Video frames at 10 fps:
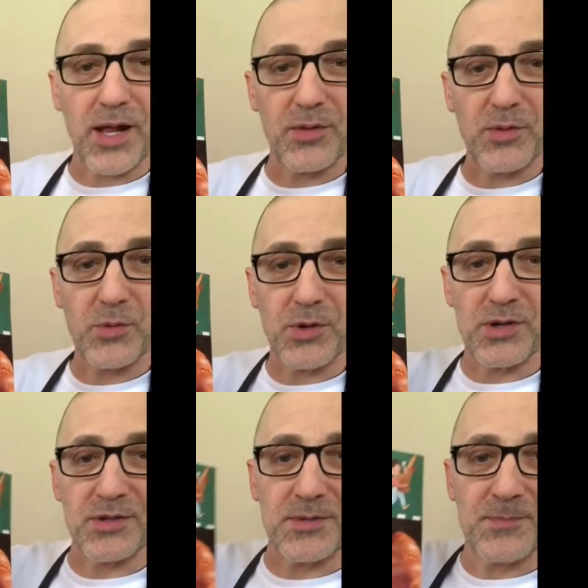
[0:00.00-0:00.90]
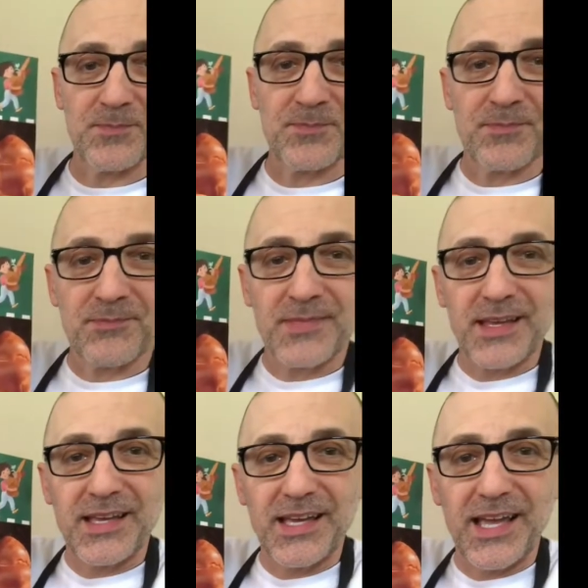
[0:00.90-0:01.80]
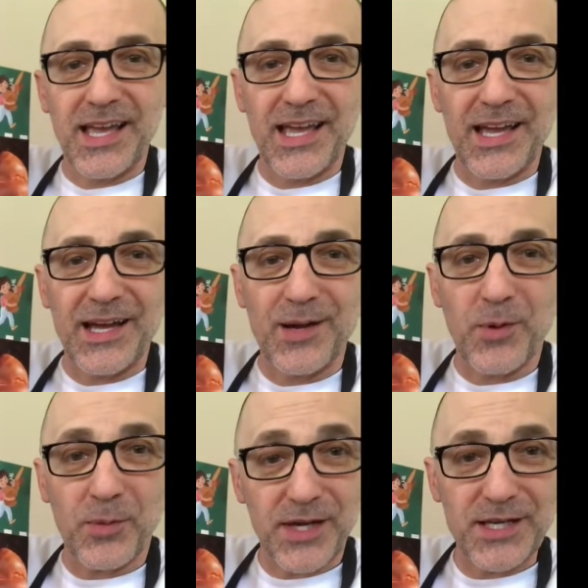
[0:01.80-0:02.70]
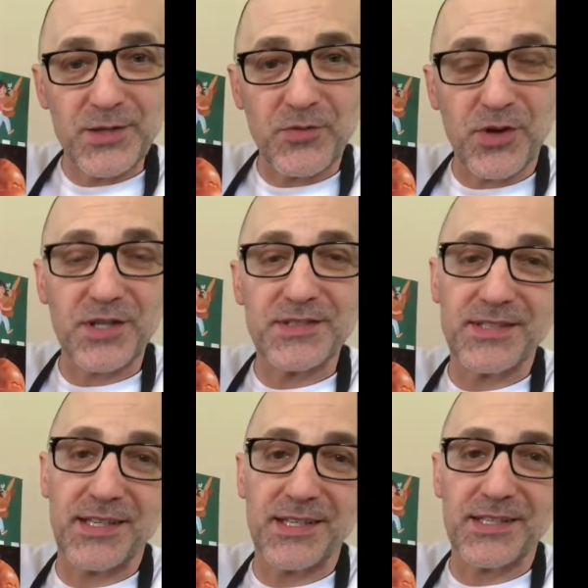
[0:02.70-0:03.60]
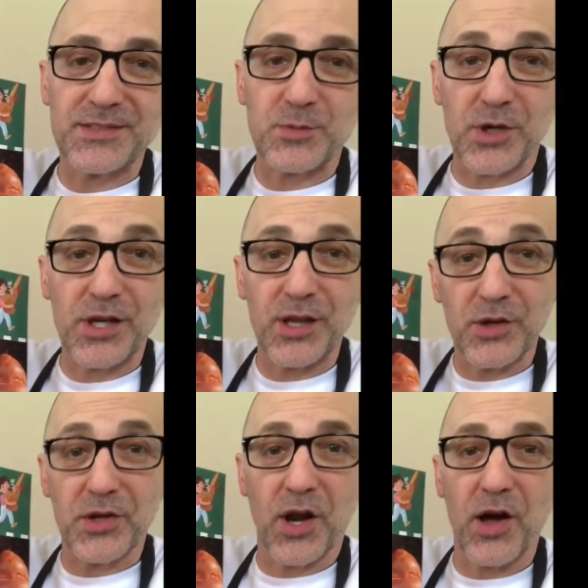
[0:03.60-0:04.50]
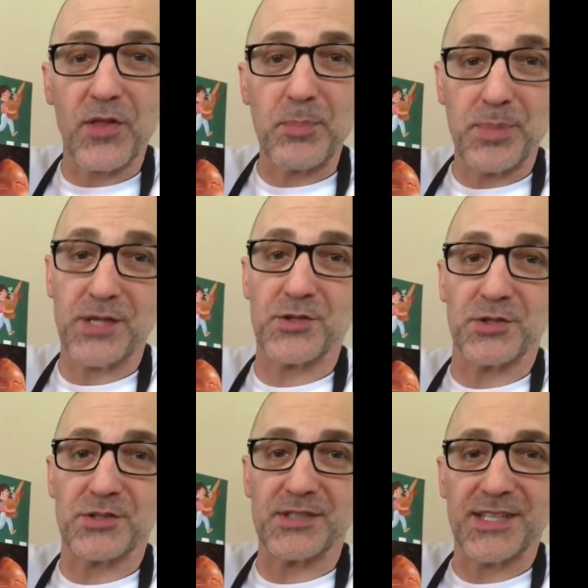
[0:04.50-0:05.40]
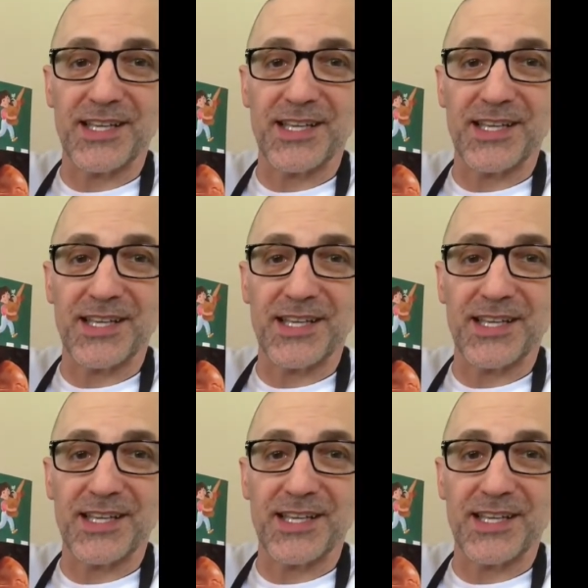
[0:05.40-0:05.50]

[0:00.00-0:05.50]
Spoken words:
the World. What we're going to do first is we're going to look at all the pictures